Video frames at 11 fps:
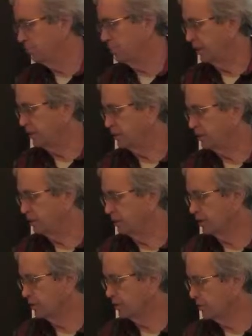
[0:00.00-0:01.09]
by using
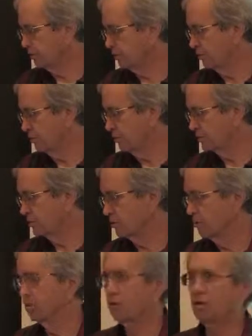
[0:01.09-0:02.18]
this, there's,
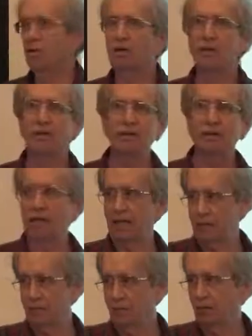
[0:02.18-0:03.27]
uh,
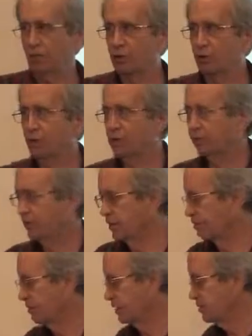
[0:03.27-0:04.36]
again, the recurring
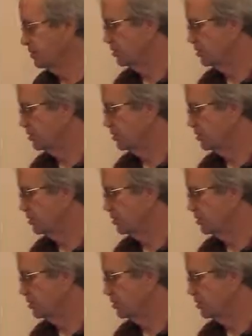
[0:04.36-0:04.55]
theme is